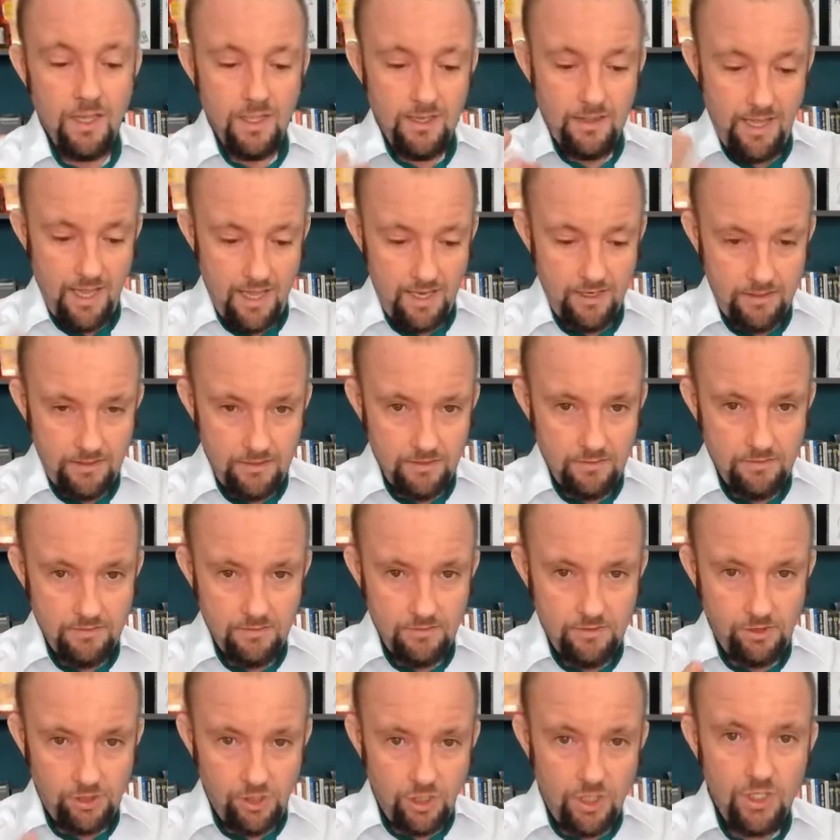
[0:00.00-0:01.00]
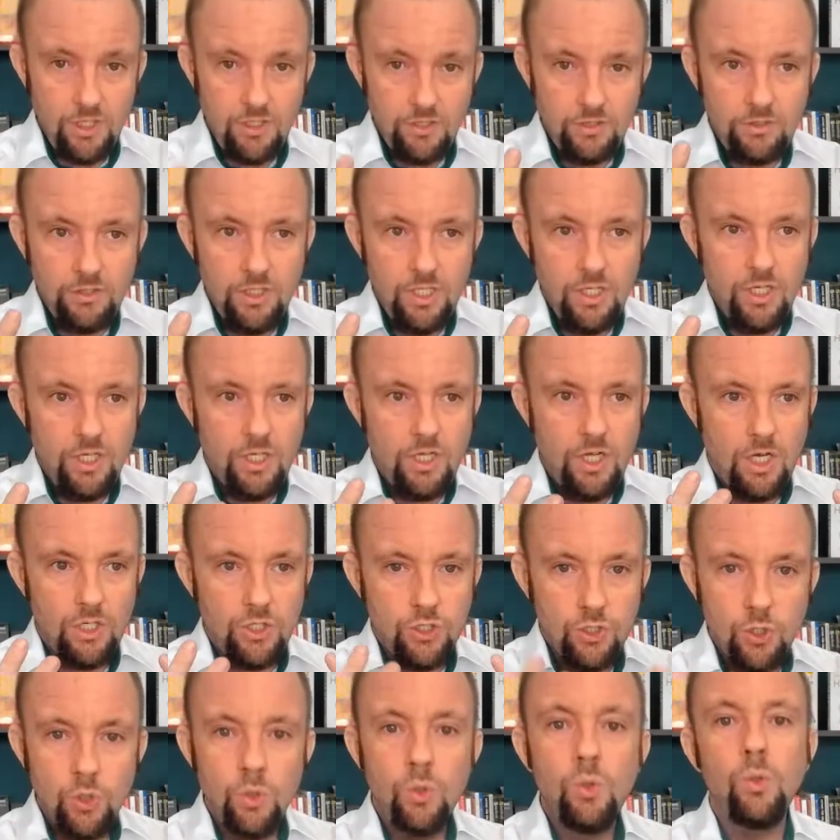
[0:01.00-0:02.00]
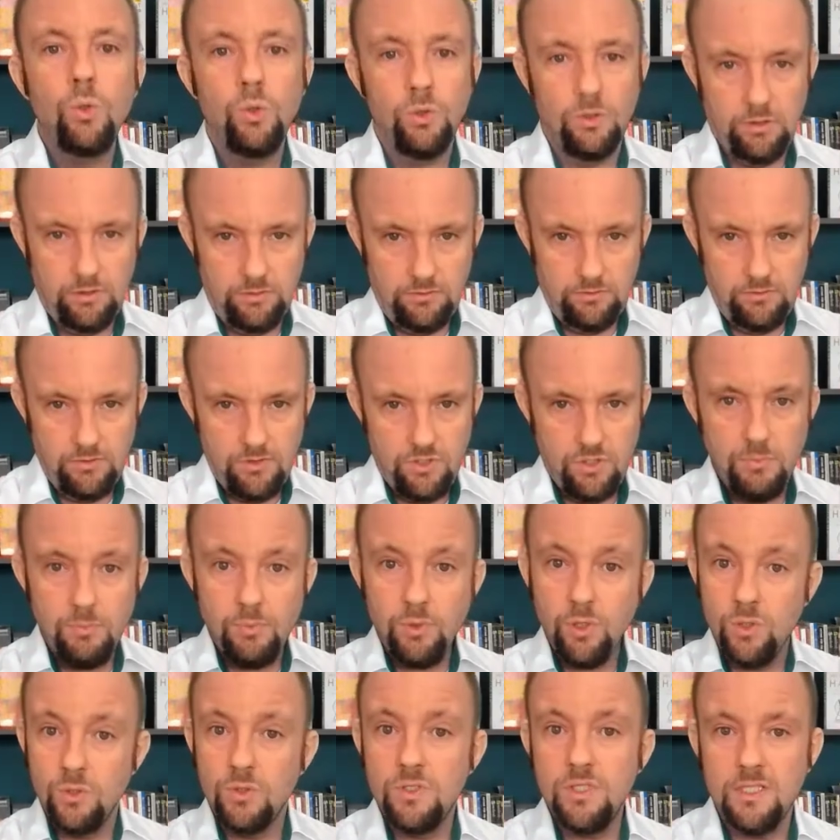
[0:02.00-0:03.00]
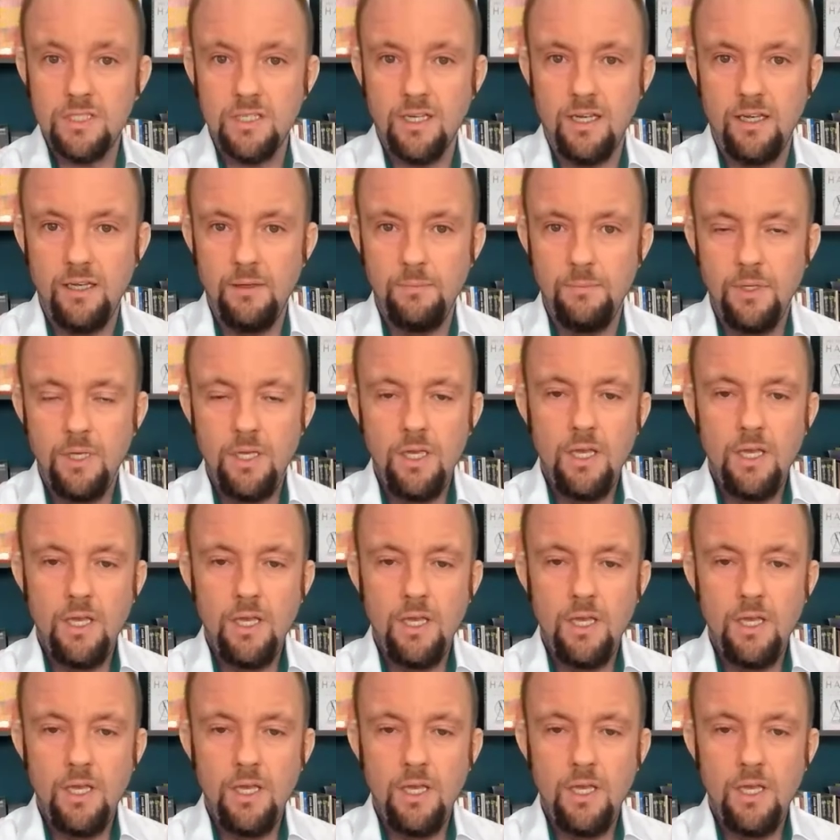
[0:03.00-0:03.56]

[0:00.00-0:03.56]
Then learn a tool to prototype.